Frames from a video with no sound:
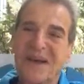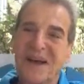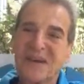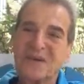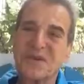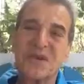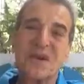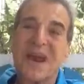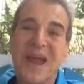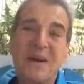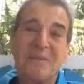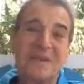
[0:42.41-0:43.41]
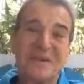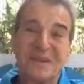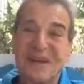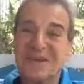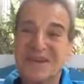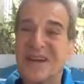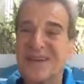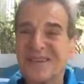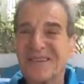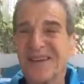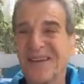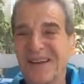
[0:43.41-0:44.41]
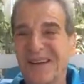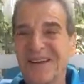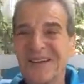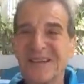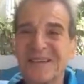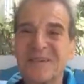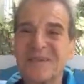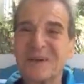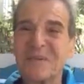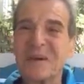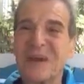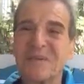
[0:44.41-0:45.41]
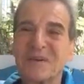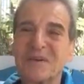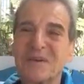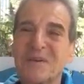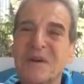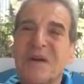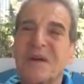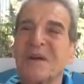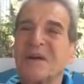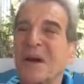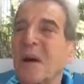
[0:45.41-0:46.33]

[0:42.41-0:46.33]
That's what's going to happen. That's it. And they'll be able to be a